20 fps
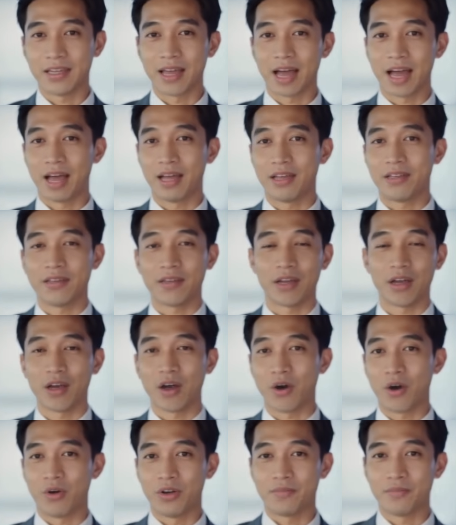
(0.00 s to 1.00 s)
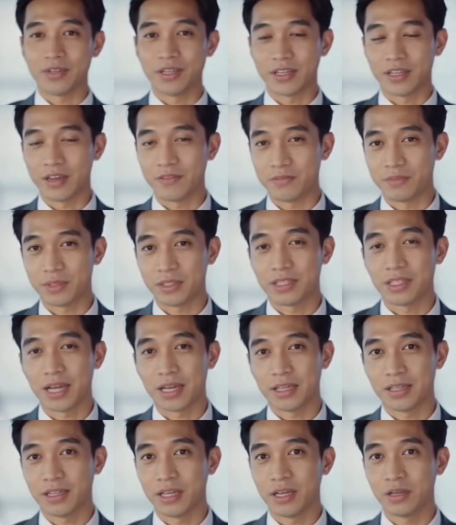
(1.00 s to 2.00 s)
9, or even
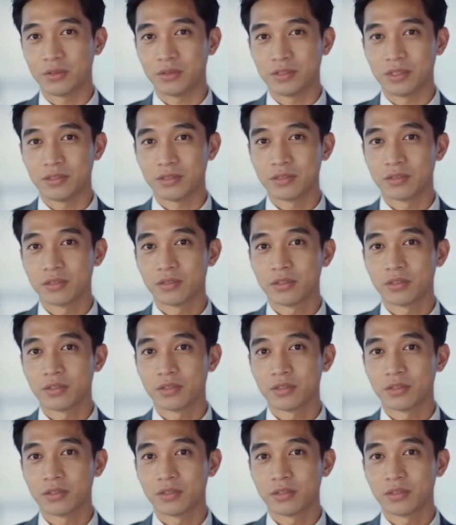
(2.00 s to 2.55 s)
11% yields,